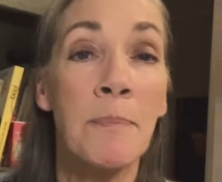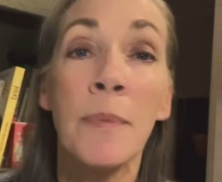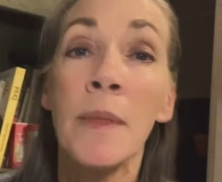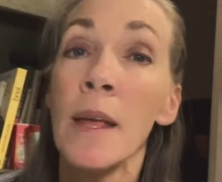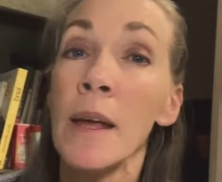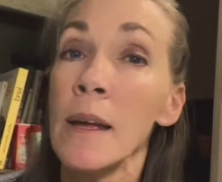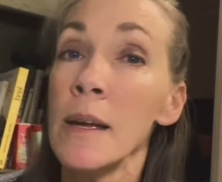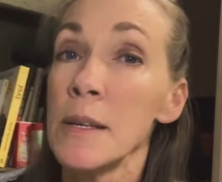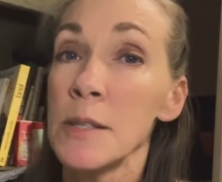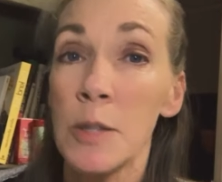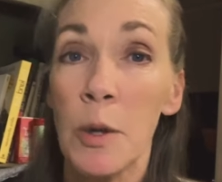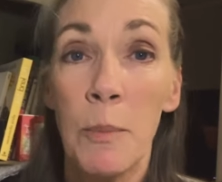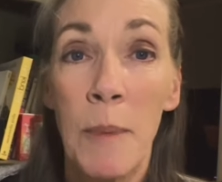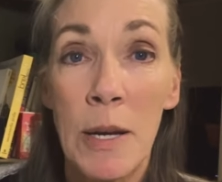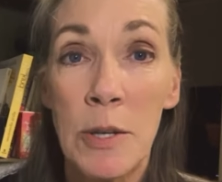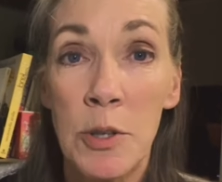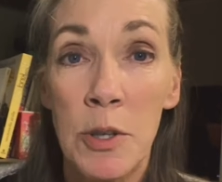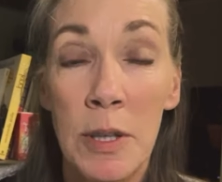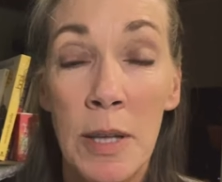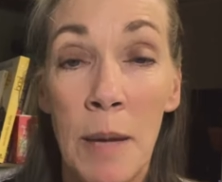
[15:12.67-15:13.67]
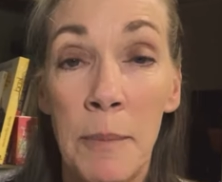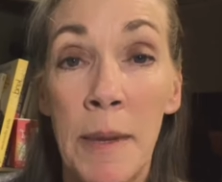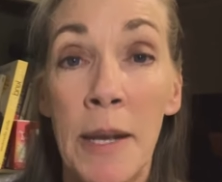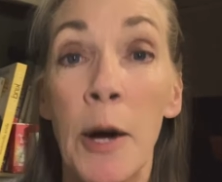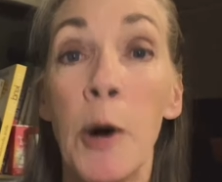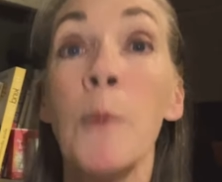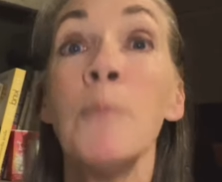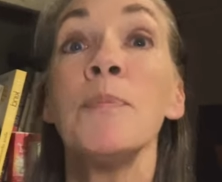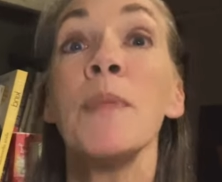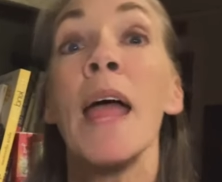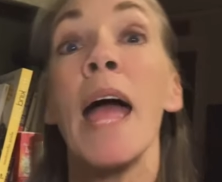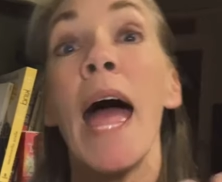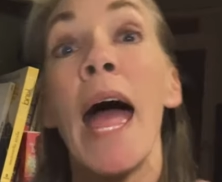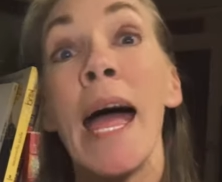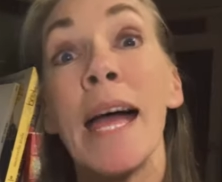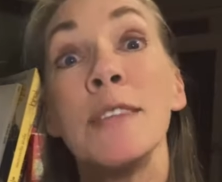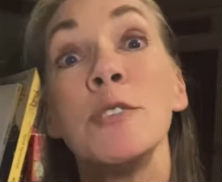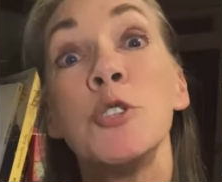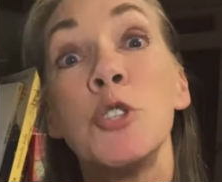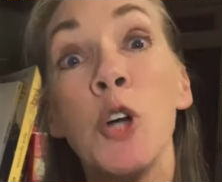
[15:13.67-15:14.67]
So make sure you let me know.
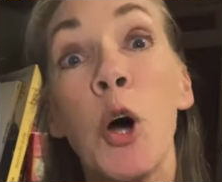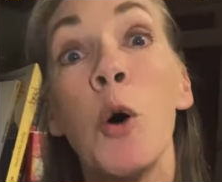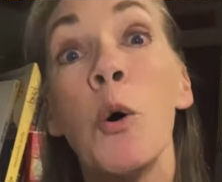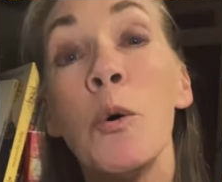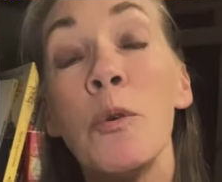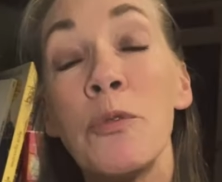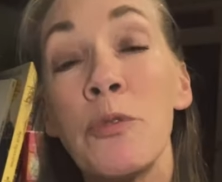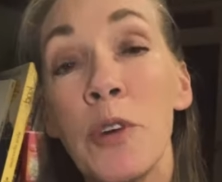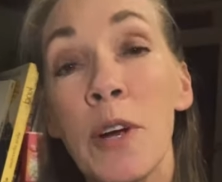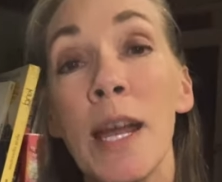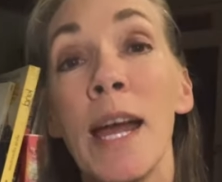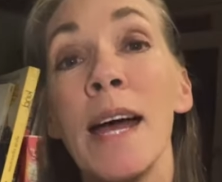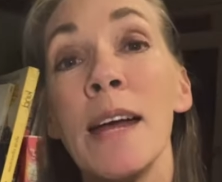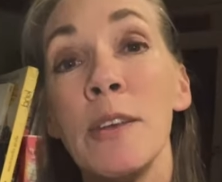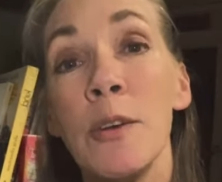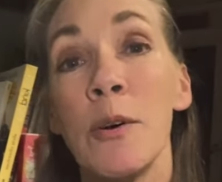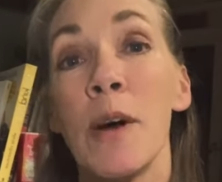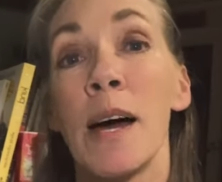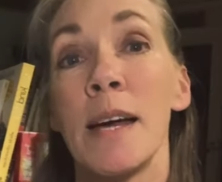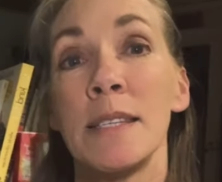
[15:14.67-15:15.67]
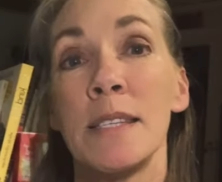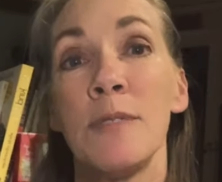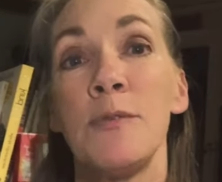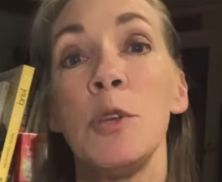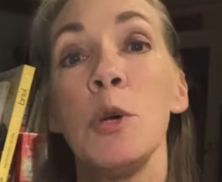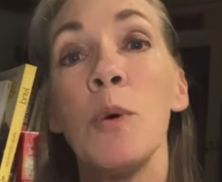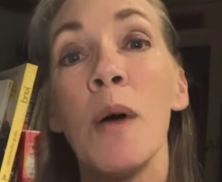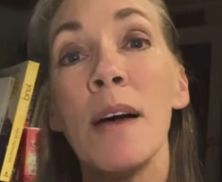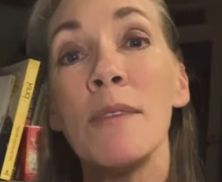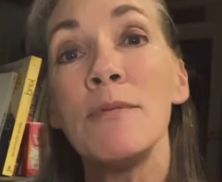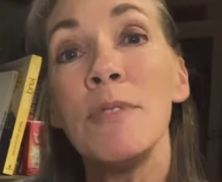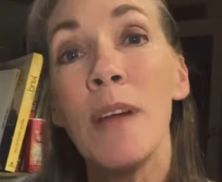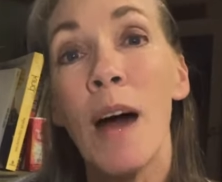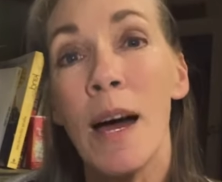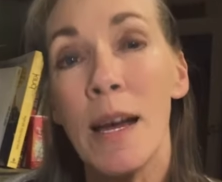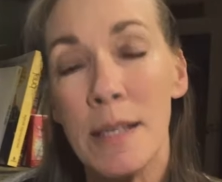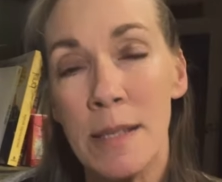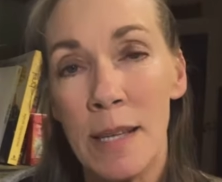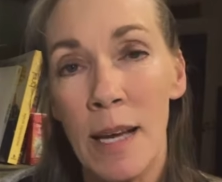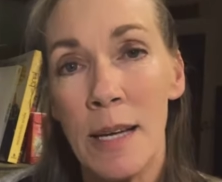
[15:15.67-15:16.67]
And don't forget, you guys, if you have
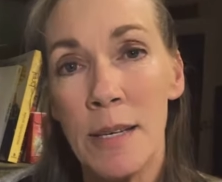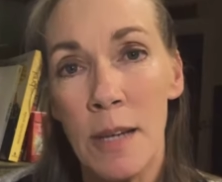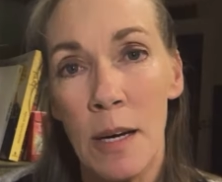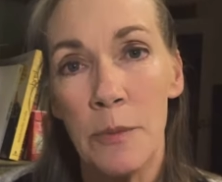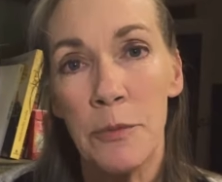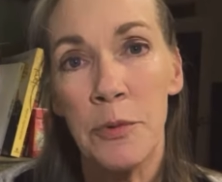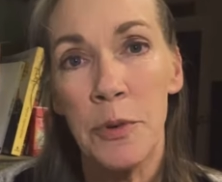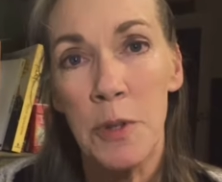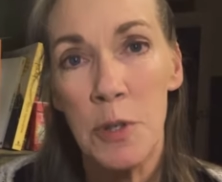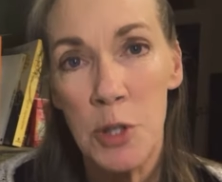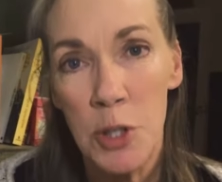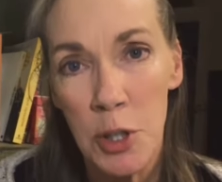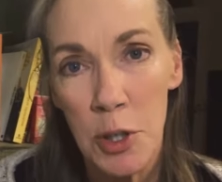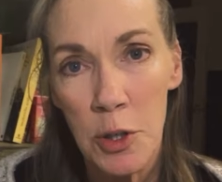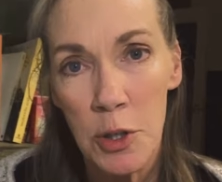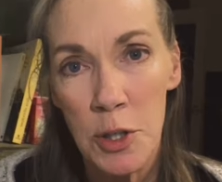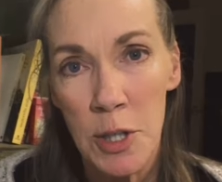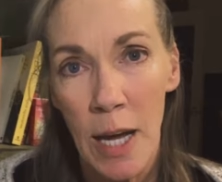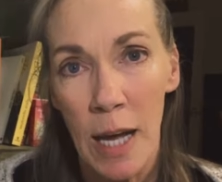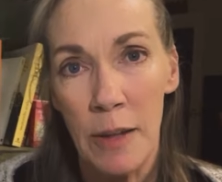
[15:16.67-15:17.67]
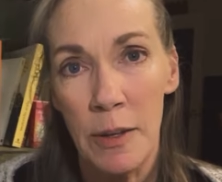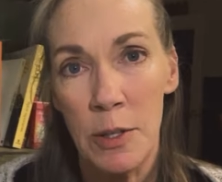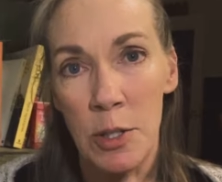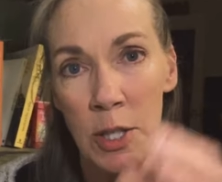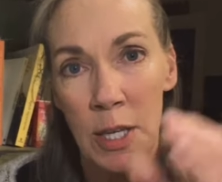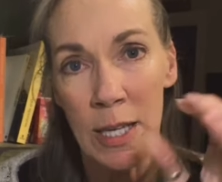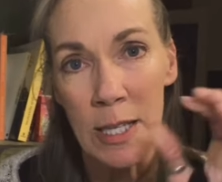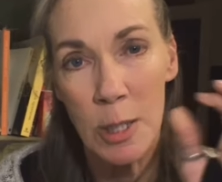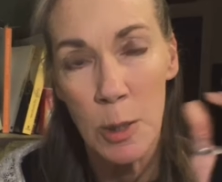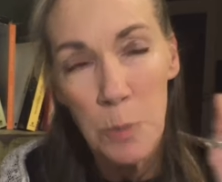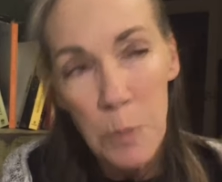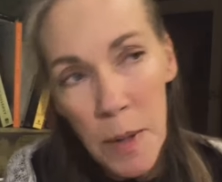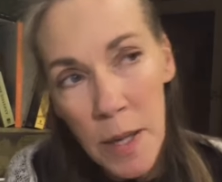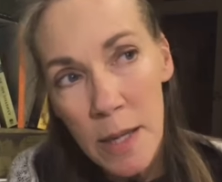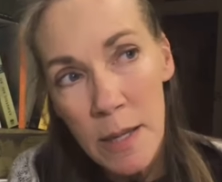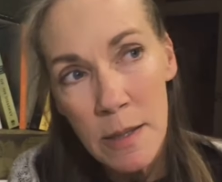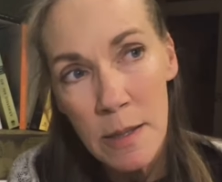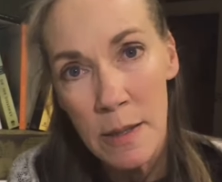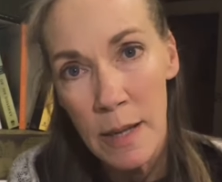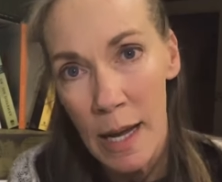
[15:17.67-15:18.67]
not signed up for the sugar challenge, it's
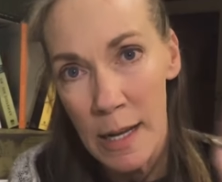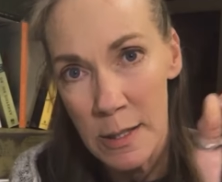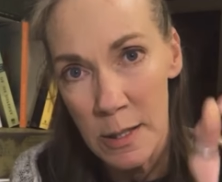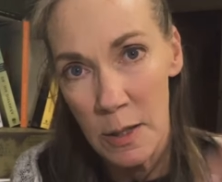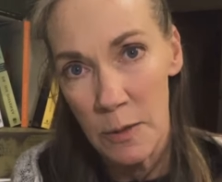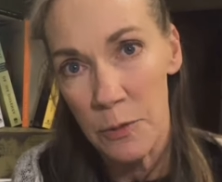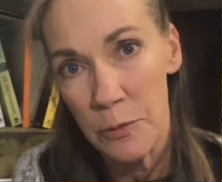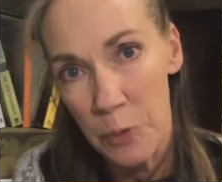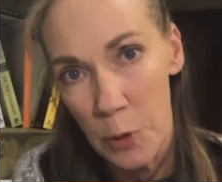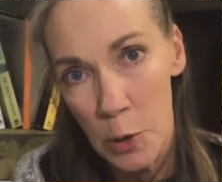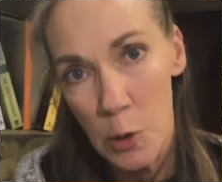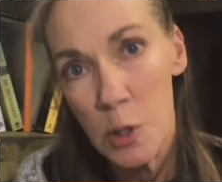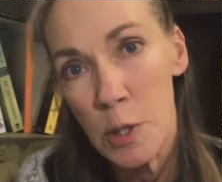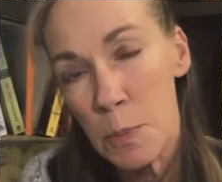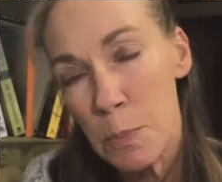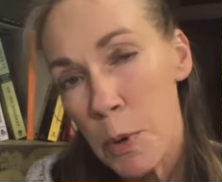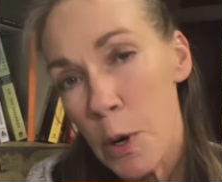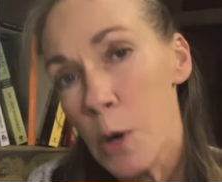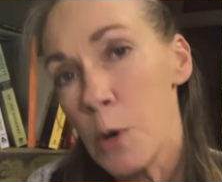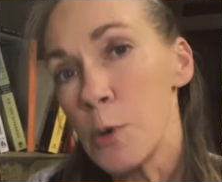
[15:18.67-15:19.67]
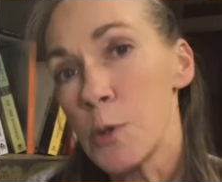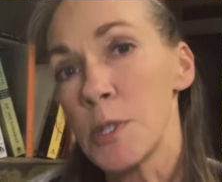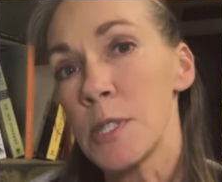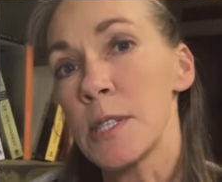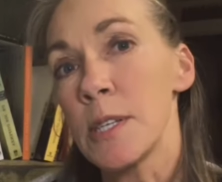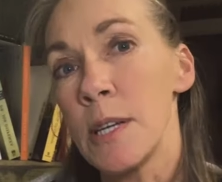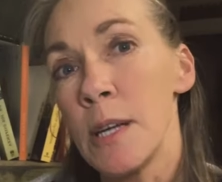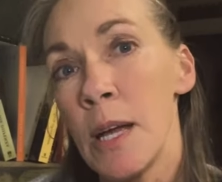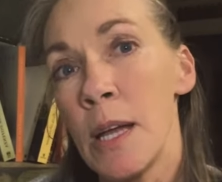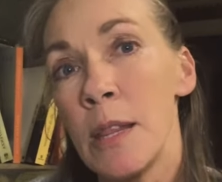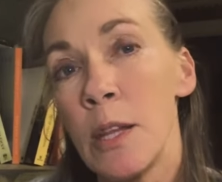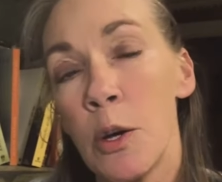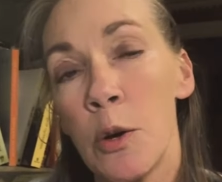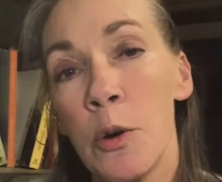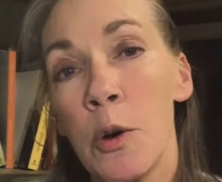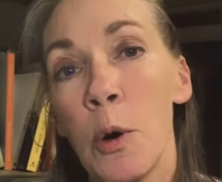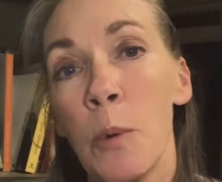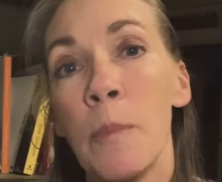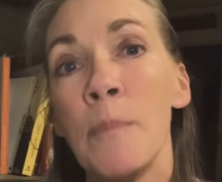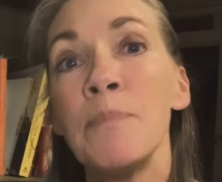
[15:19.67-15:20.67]
pinned as the first post in the
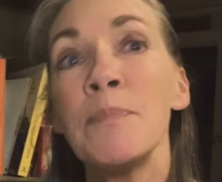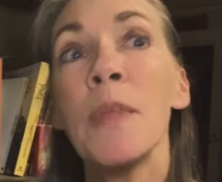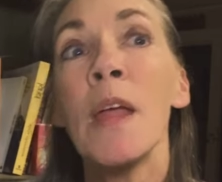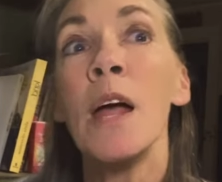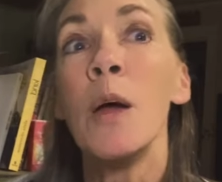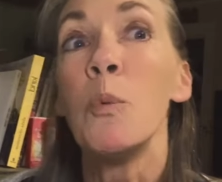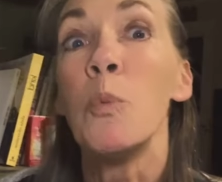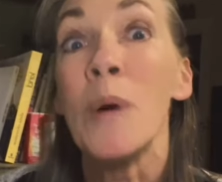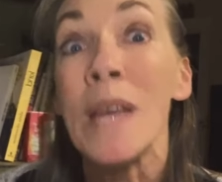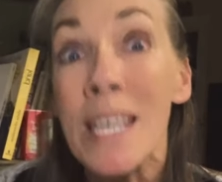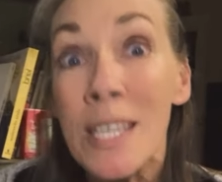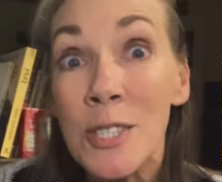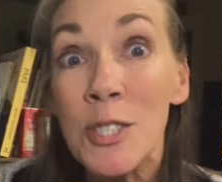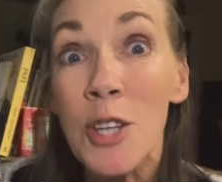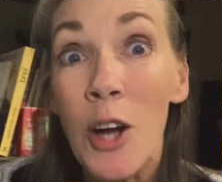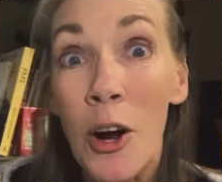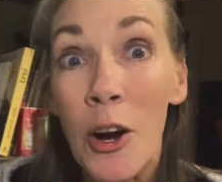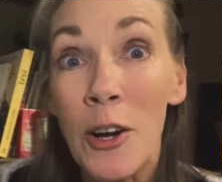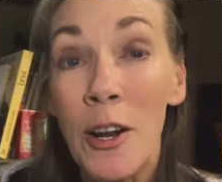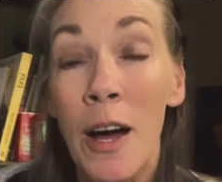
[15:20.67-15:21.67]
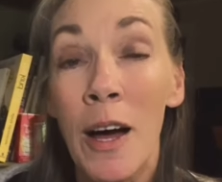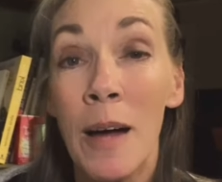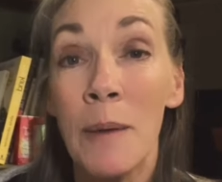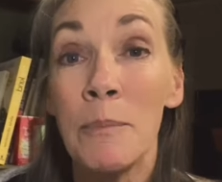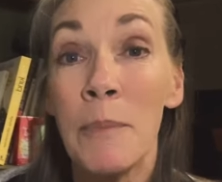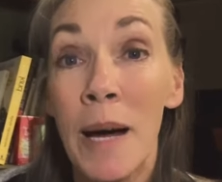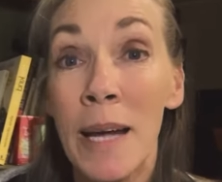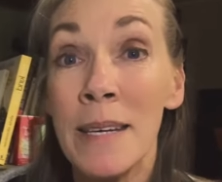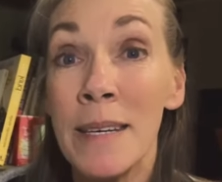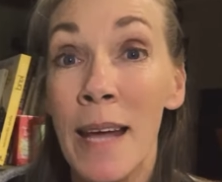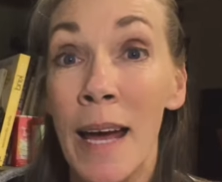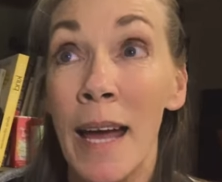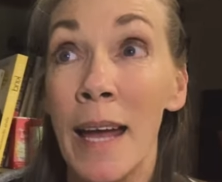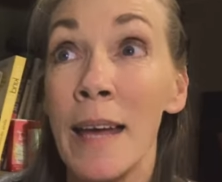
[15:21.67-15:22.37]
group. We start on Monday.